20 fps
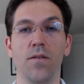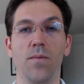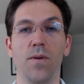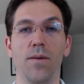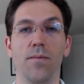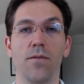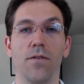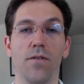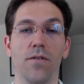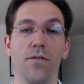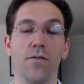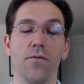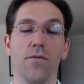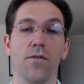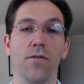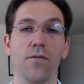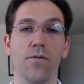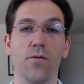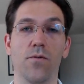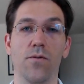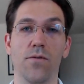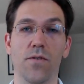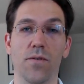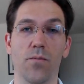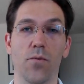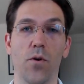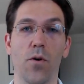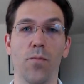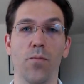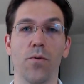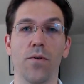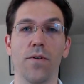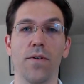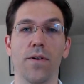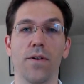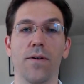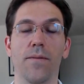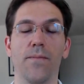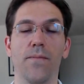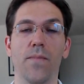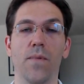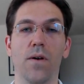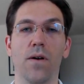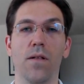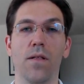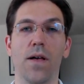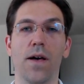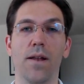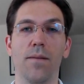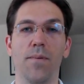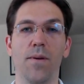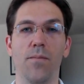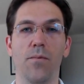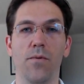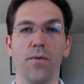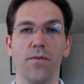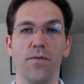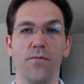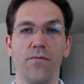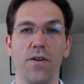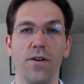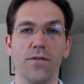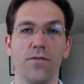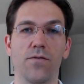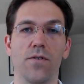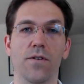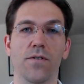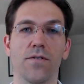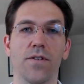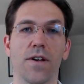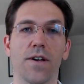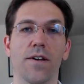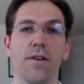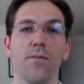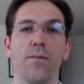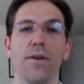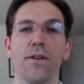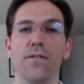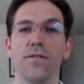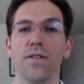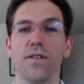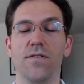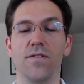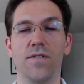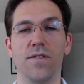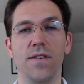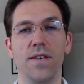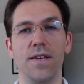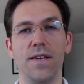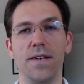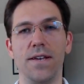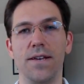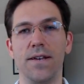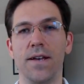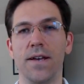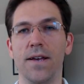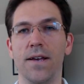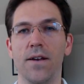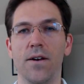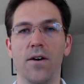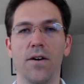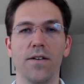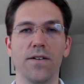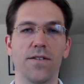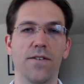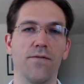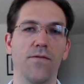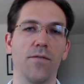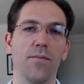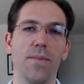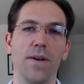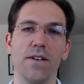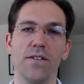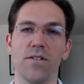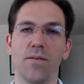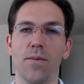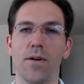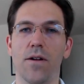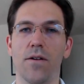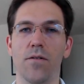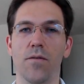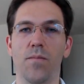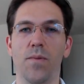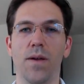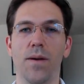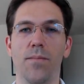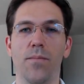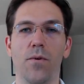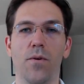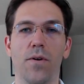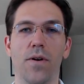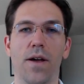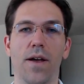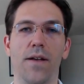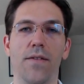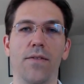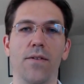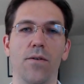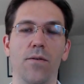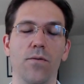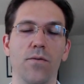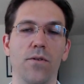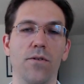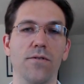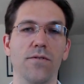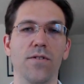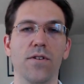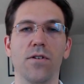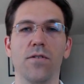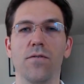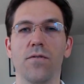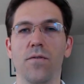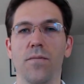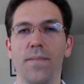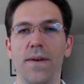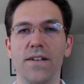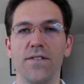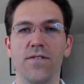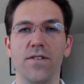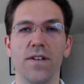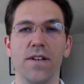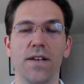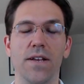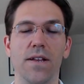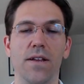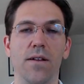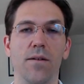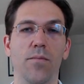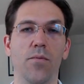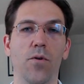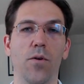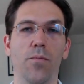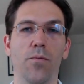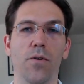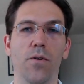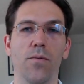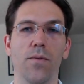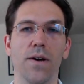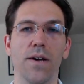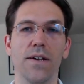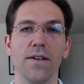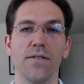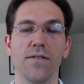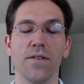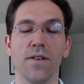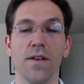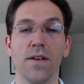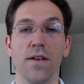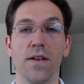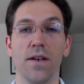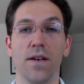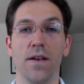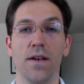to be able to use those tools appropriately. A lot of people with very strong psychic awareness, they see all this information about other people, and they'll use it or they'll mention it in inappropriate ways.